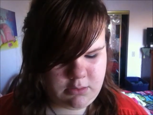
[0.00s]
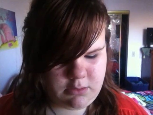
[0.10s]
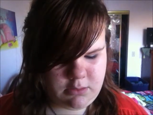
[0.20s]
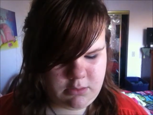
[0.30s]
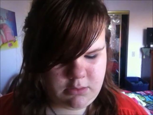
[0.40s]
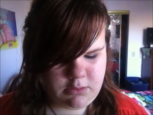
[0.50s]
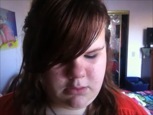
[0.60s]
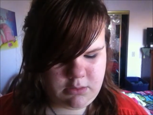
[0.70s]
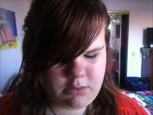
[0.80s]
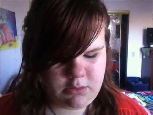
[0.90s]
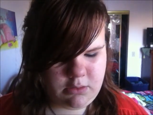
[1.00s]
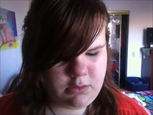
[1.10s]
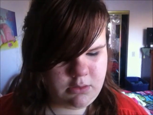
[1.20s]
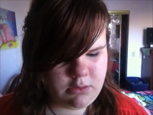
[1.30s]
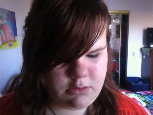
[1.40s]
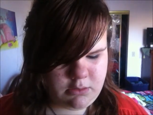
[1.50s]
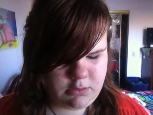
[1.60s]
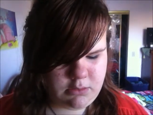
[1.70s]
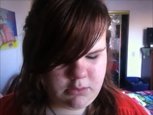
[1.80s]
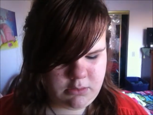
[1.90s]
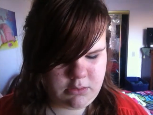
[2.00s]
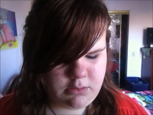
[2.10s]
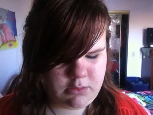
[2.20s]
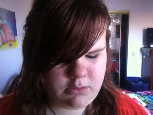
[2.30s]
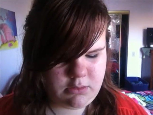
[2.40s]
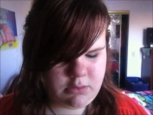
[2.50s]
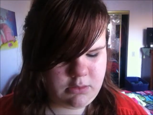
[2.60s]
Nothing is said.